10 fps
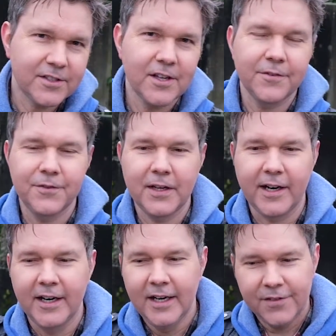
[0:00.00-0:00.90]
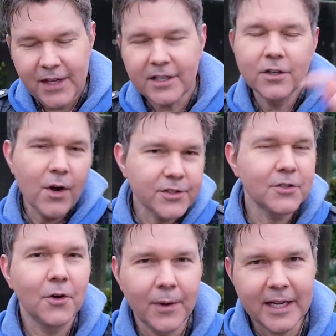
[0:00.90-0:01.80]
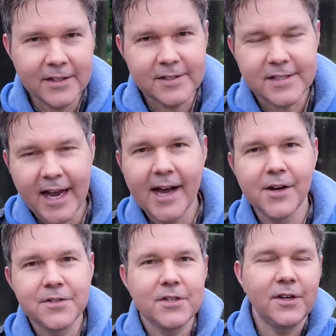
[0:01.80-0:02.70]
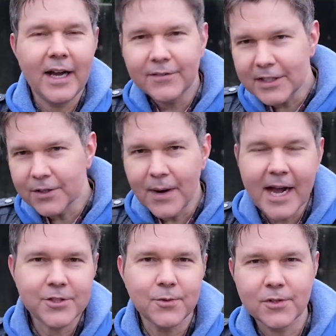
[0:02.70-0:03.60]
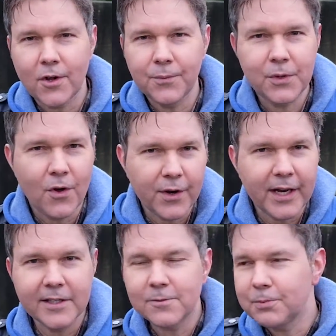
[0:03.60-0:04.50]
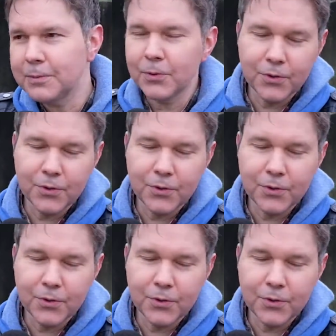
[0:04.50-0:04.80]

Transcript: stuff there. Then you're also going into towns and you're having interactions with all kinds of people.